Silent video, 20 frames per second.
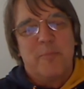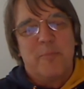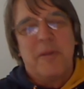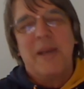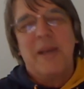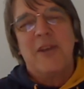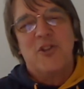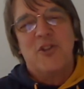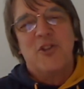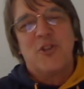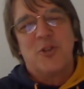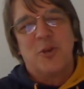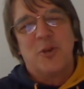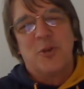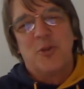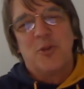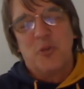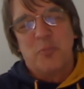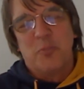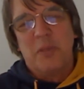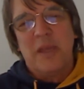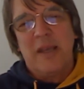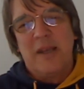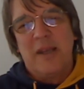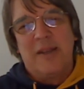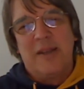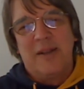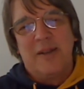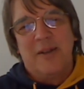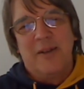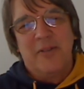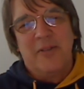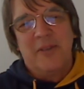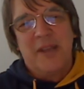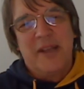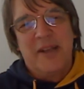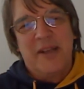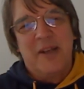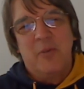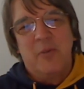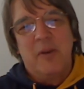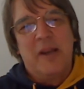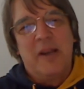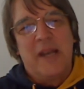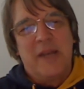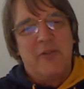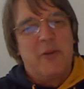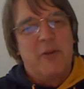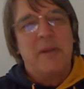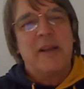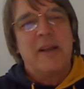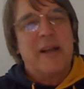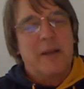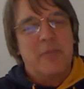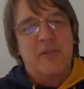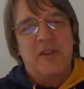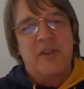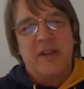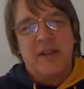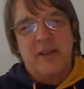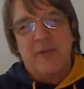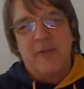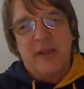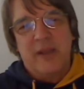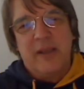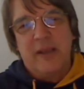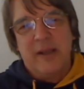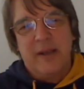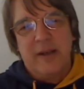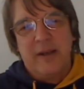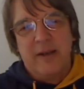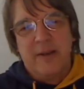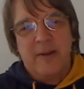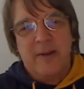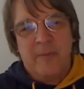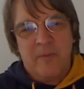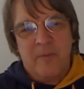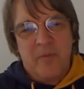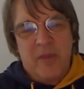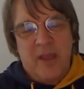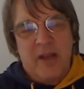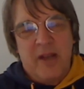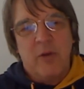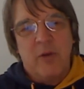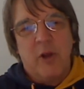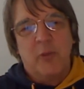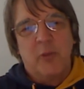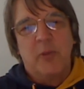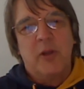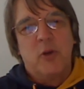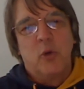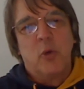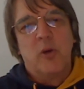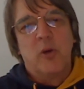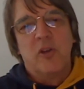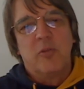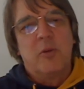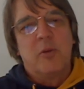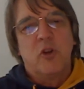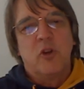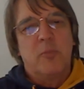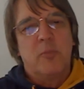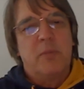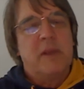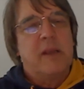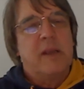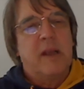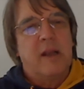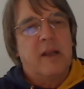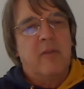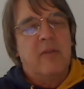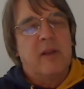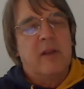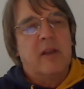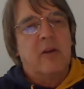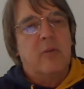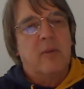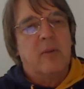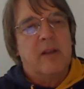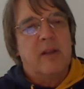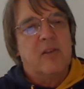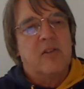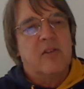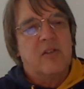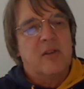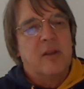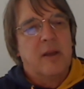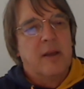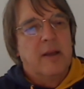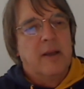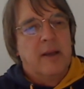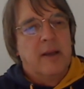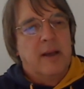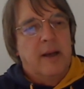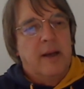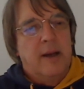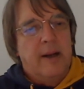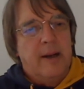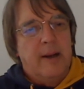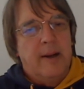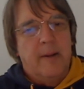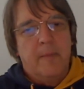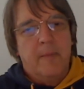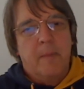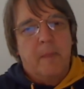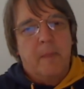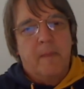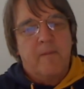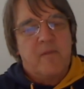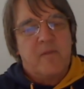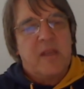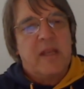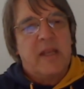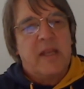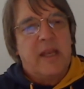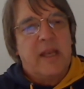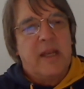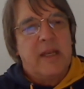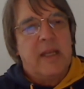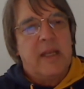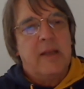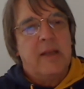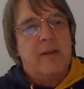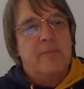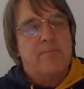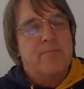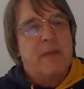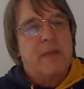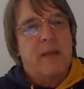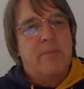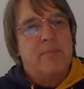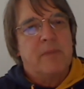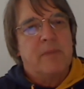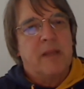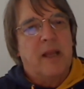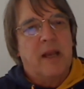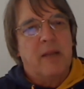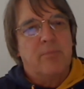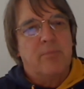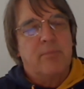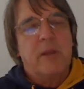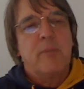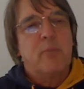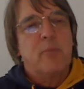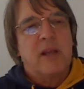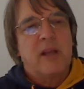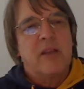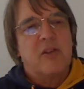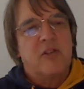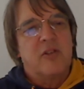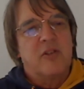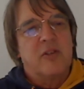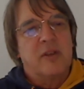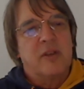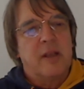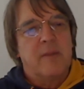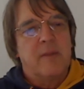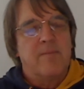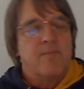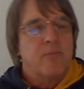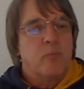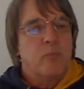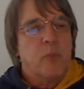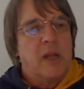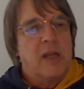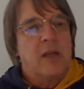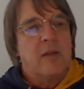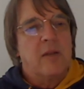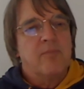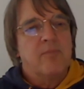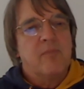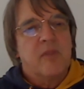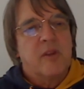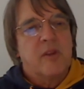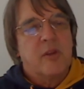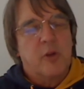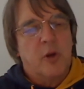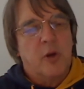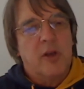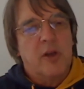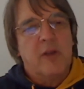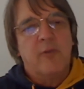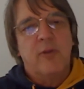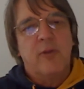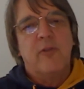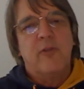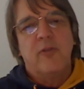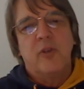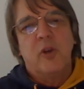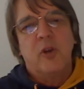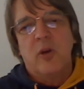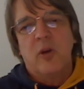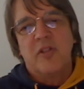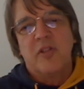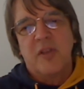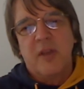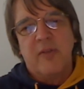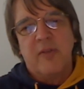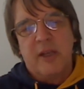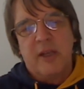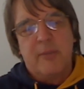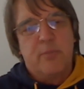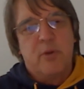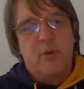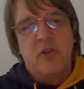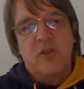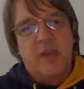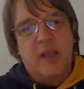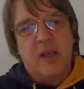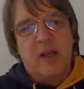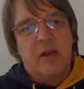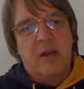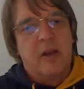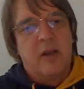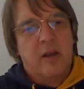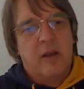patient, so to speak, then it will never become significant. And what we do is we typically request that any peptide be present in, well, 30, 50, or 70%